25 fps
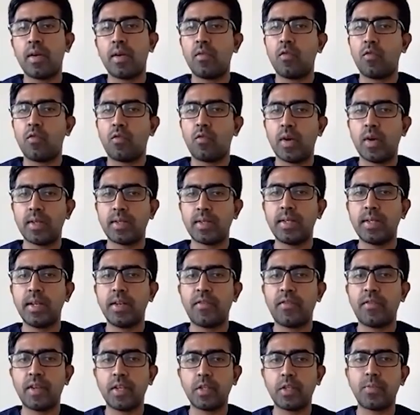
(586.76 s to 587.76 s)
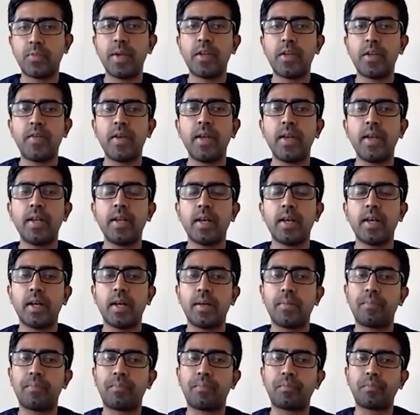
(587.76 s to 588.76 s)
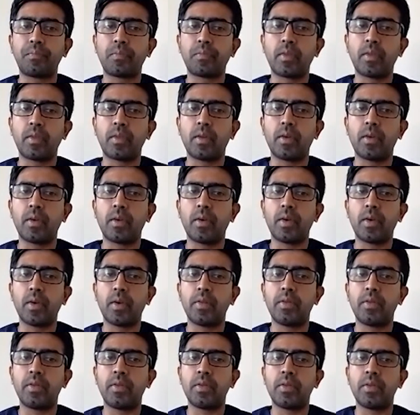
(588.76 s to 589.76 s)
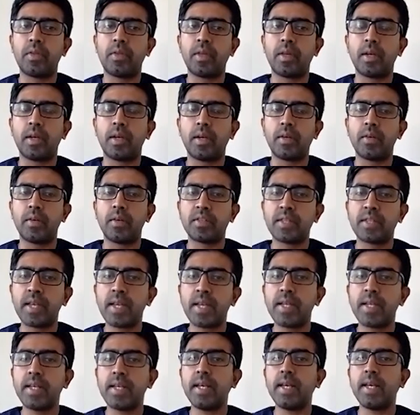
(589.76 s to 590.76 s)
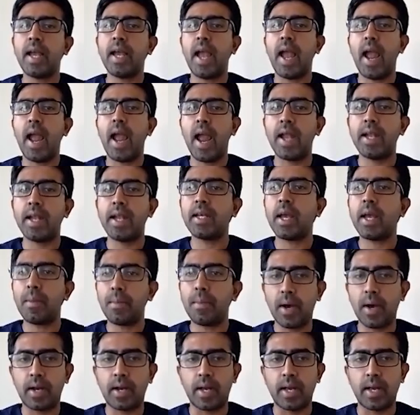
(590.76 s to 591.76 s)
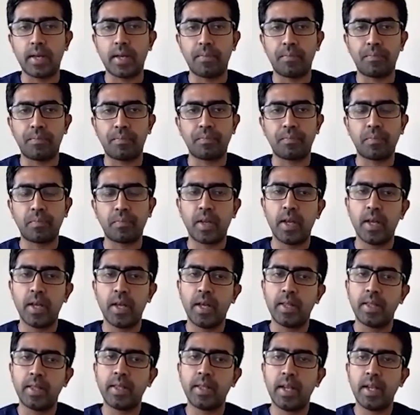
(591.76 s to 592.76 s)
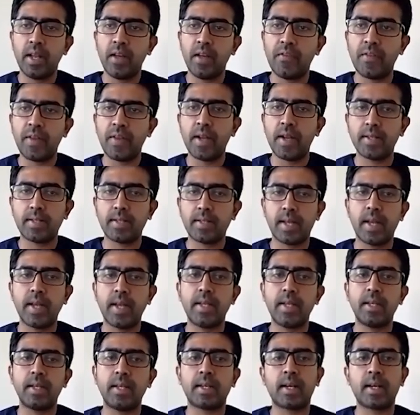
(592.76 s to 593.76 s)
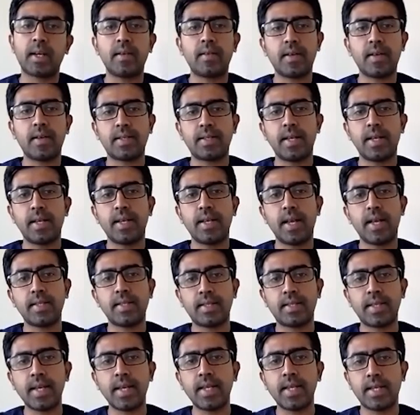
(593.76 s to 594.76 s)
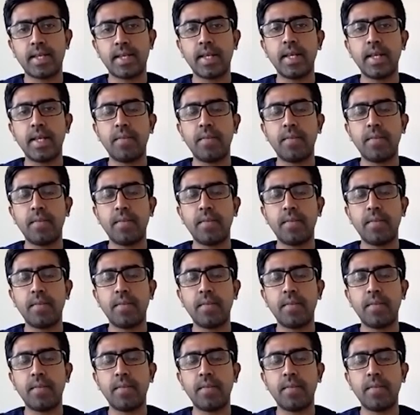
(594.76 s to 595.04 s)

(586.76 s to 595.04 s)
What's the difference between the CT and MRI? The left-hand side, contrast as CT,